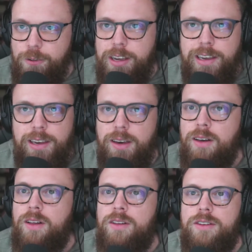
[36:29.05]

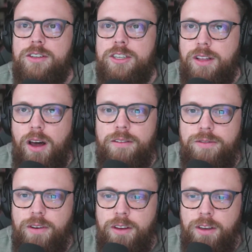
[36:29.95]
kill
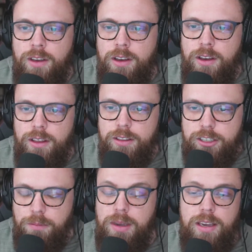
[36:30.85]
stuff.
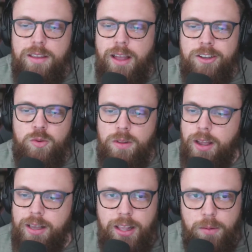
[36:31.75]
To me, that's what
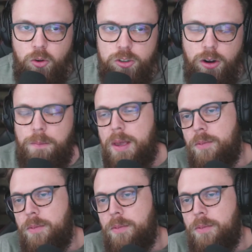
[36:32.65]
like claymores are.